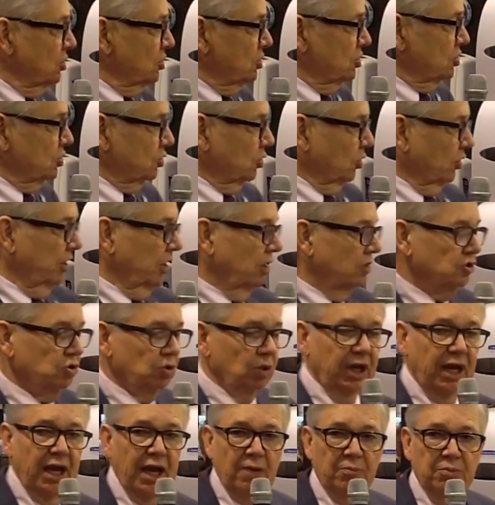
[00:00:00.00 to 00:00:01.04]
So here's
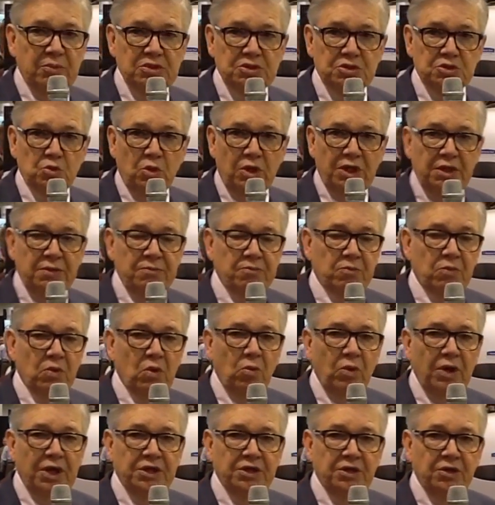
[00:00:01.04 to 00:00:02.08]
what happens
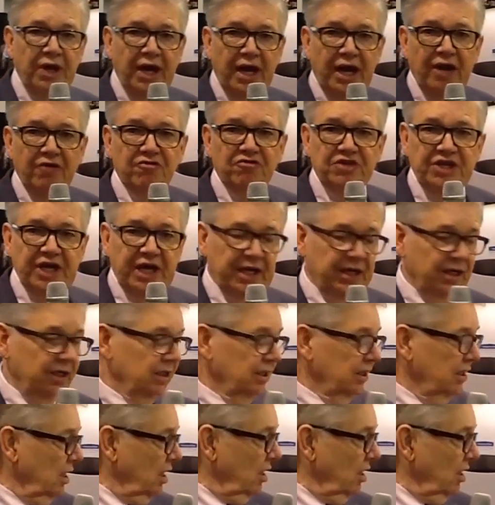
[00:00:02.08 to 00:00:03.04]
when you have data.